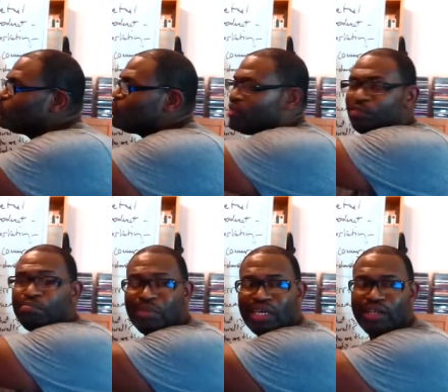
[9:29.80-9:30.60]
the
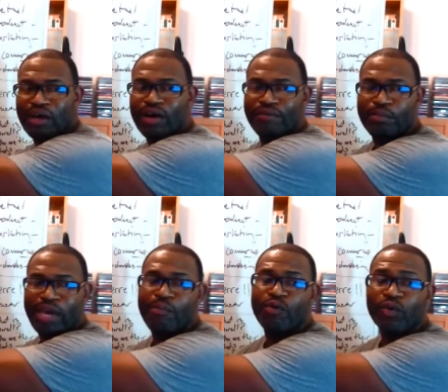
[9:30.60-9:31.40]
meat of the
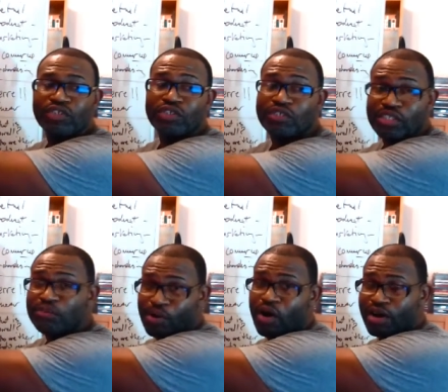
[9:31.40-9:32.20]
paper, which is this
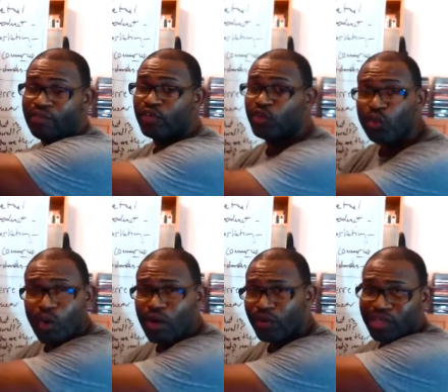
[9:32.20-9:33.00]
part of it. You
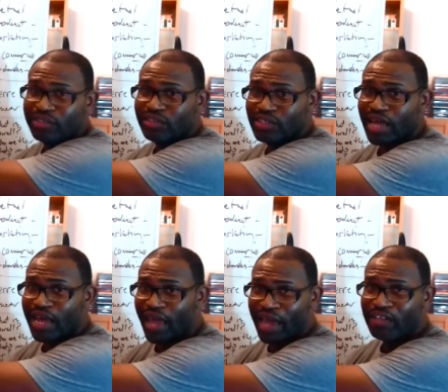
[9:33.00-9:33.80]
won't get into
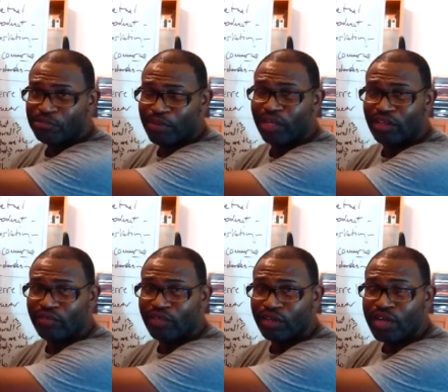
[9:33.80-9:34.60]
that aspect
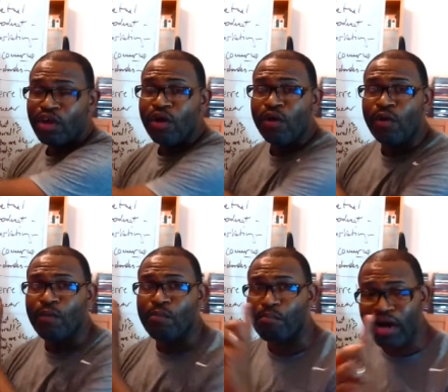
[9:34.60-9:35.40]
of it.
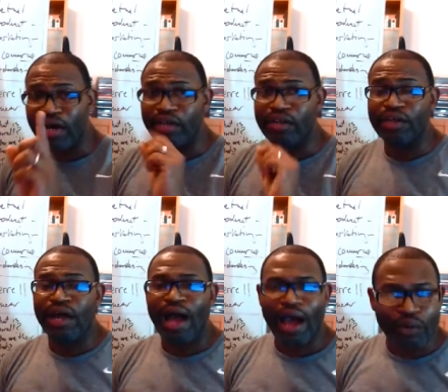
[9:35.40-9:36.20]
But
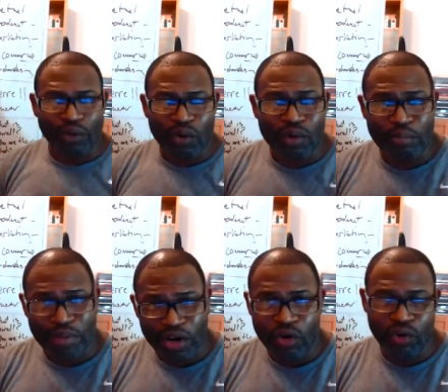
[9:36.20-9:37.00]
I don't know what
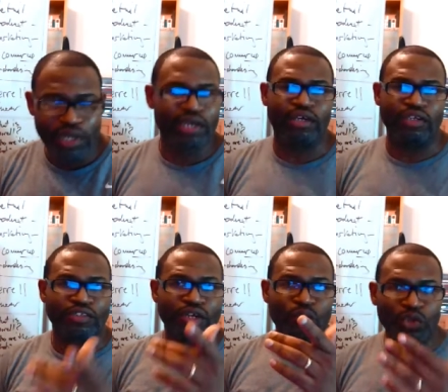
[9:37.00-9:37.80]
Merrell is.
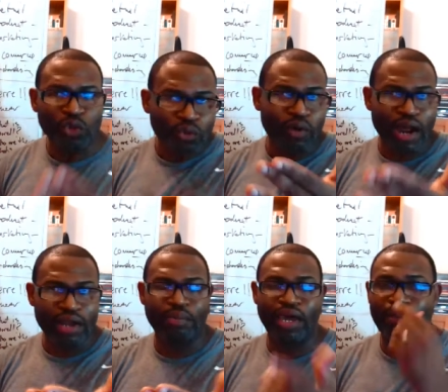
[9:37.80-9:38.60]
When you write
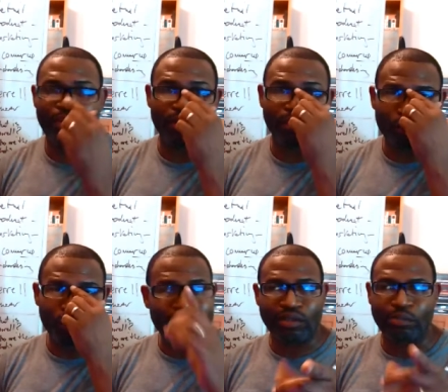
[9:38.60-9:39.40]
a paper, you
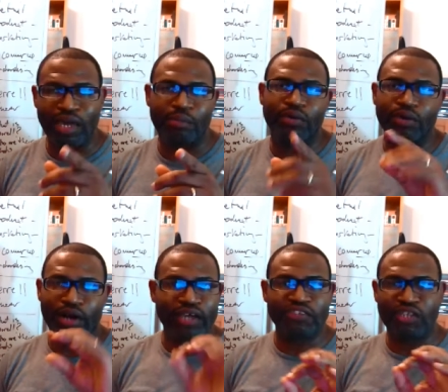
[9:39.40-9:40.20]
write the paper
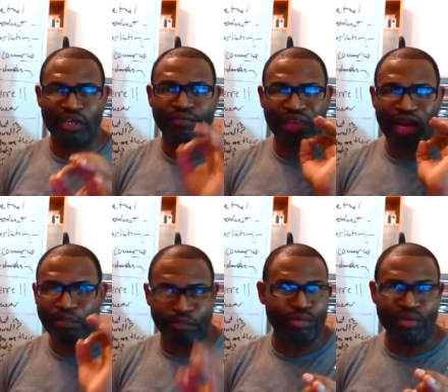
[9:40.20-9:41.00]
as if
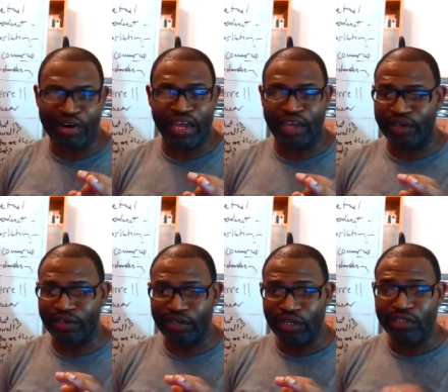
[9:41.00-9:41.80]
that brand
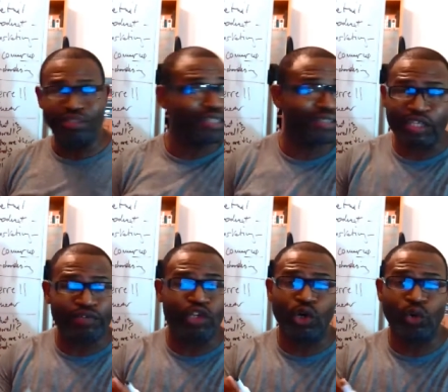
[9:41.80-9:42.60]
doesn't
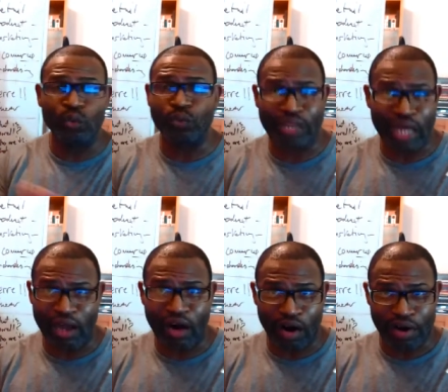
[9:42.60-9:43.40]
even know who they
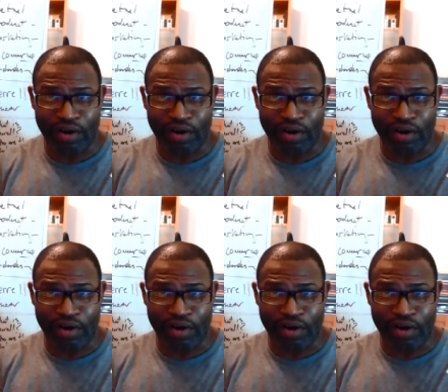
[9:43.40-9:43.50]
are.